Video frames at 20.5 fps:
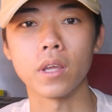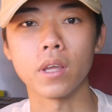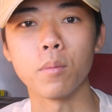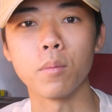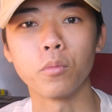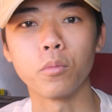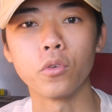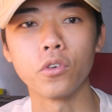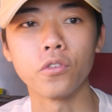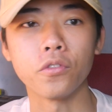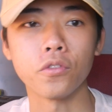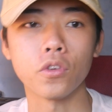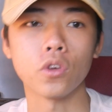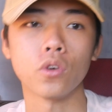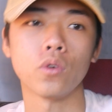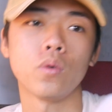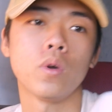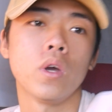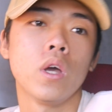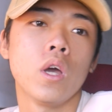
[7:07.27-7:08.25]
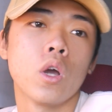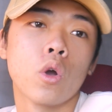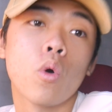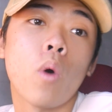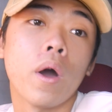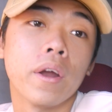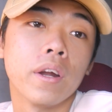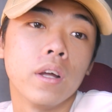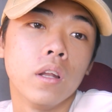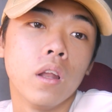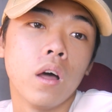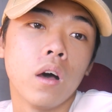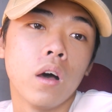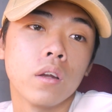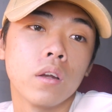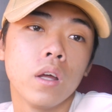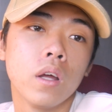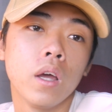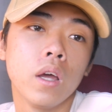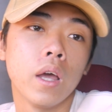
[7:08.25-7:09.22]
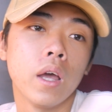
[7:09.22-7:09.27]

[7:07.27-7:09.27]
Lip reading: improve you quite a lot.